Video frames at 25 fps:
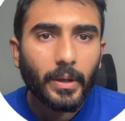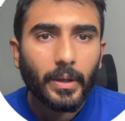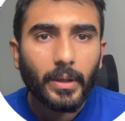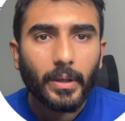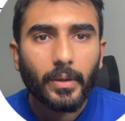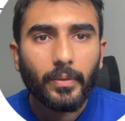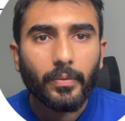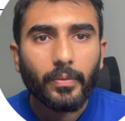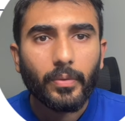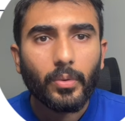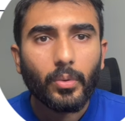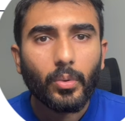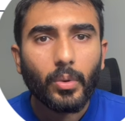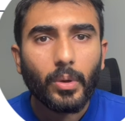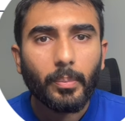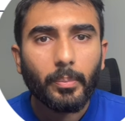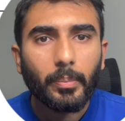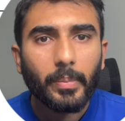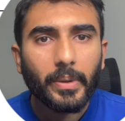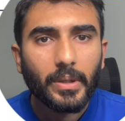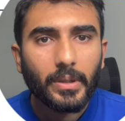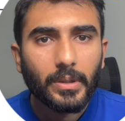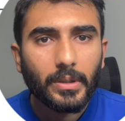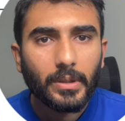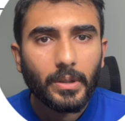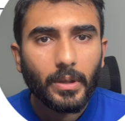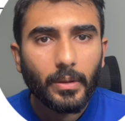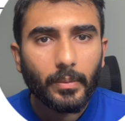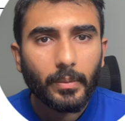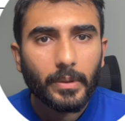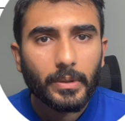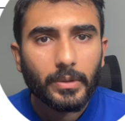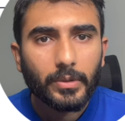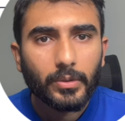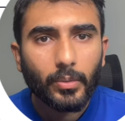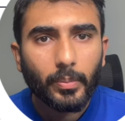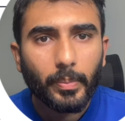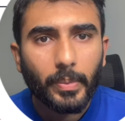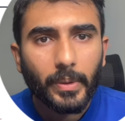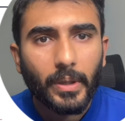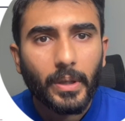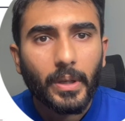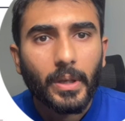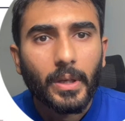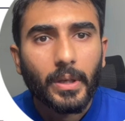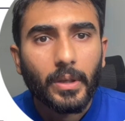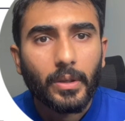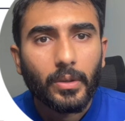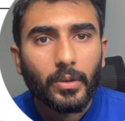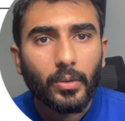If you are PGWP,
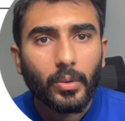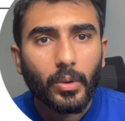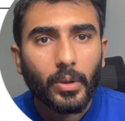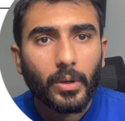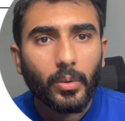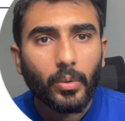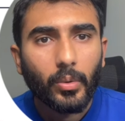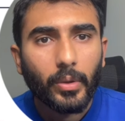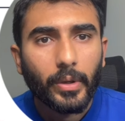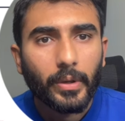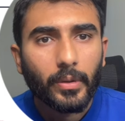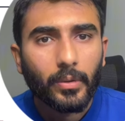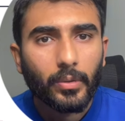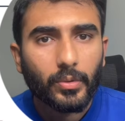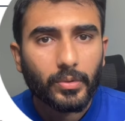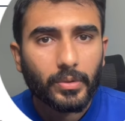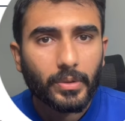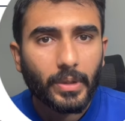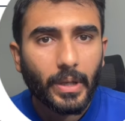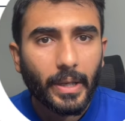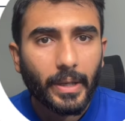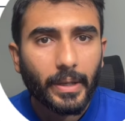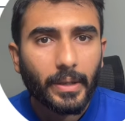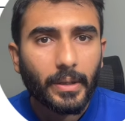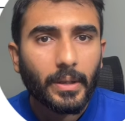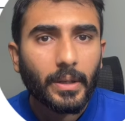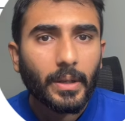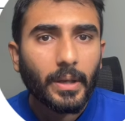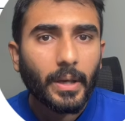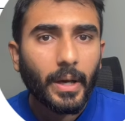you are going to select